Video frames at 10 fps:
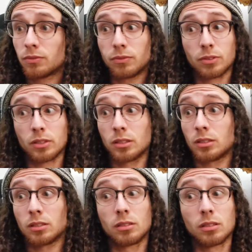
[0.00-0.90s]
for
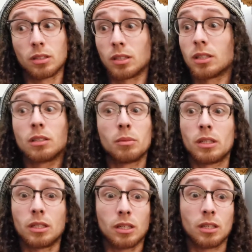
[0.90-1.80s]
a good
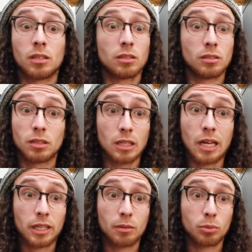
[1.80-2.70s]
minute and
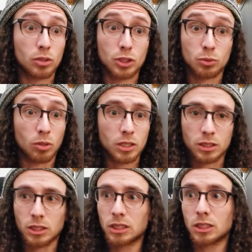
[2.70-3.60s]
not get bored just watching,
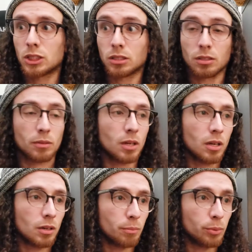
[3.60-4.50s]
because it's just a
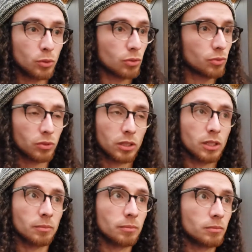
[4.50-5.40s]
beautiful game.